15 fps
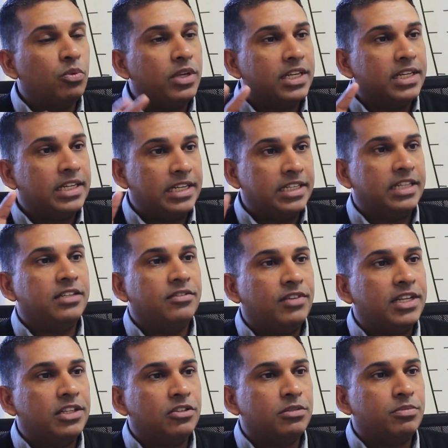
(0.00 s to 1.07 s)
we can
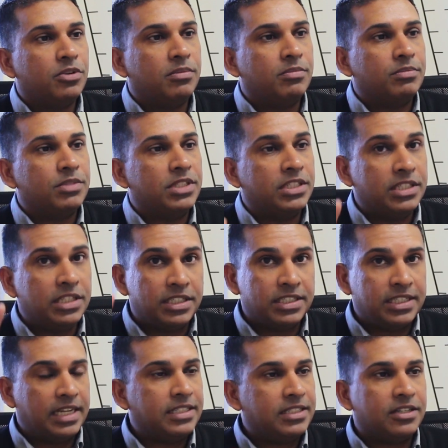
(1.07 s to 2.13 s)
identify those problems. It
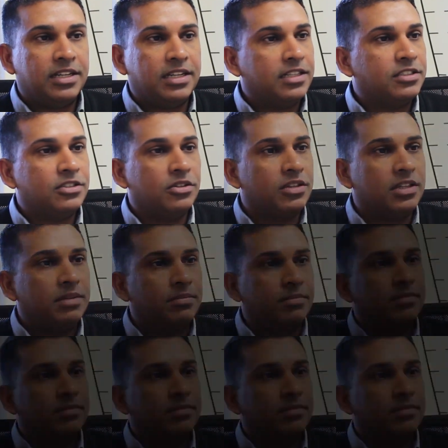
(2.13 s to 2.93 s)
stands out like a sore thumb.